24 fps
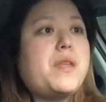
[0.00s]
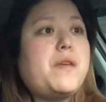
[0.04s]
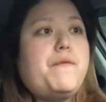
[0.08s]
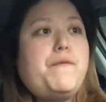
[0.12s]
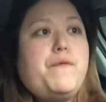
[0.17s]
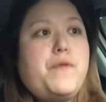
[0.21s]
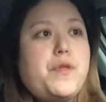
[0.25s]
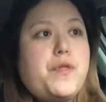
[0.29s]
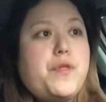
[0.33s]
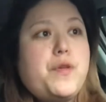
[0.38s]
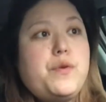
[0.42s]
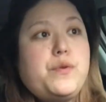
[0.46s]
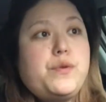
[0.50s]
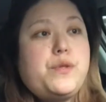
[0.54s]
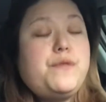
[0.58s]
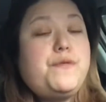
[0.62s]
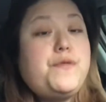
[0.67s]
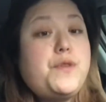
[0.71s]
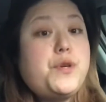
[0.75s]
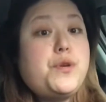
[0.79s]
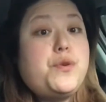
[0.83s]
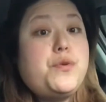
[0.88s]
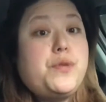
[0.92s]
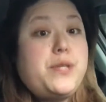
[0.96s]
For those
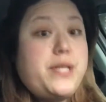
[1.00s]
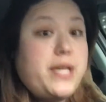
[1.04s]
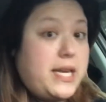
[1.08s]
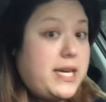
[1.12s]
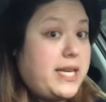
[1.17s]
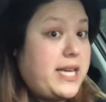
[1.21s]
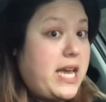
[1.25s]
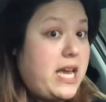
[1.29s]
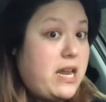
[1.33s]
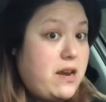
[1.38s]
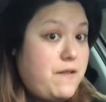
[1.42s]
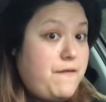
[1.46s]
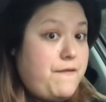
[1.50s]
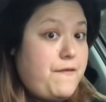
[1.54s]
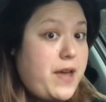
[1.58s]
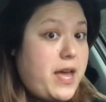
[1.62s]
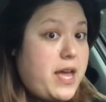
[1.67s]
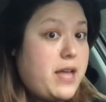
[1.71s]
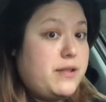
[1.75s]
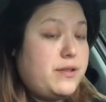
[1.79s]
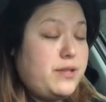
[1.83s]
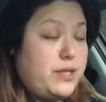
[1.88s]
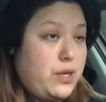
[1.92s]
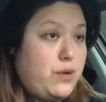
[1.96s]
of you dedicated
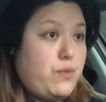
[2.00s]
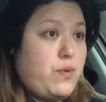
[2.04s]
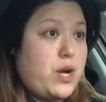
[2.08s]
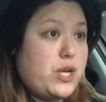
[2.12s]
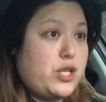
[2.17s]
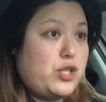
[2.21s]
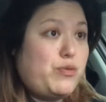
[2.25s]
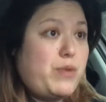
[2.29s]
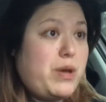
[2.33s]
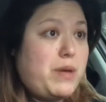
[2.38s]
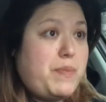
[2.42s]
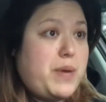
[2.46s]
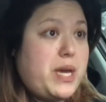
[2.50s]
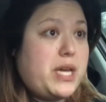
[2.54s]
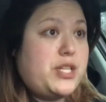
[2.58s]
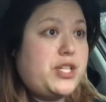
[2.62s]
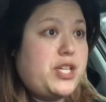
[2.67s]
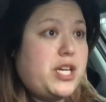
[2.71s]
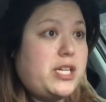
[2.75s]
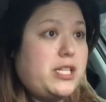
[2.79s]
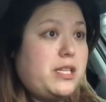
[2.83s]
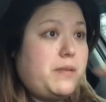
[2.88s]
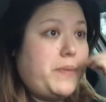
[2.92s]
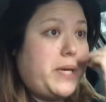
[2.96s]
fans who watch my
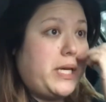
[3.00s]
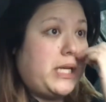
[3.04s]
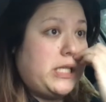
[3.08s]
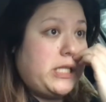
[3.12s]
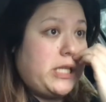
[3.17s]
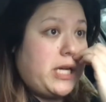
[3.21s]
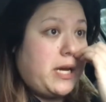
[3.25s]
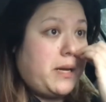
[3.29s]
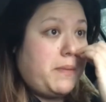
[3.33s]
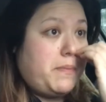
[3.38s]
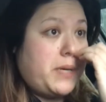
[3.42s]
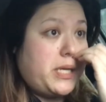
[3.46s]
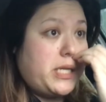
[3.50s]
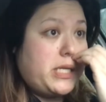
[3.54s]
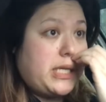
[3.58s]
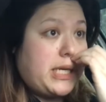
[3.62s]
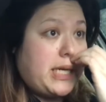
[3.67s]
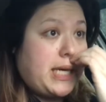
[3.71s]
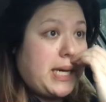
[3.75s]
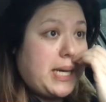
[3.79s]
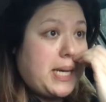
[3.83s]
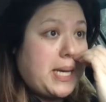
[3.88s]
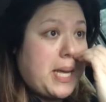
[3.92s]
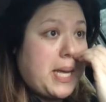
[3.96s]
paycheck to paycheck budgeting,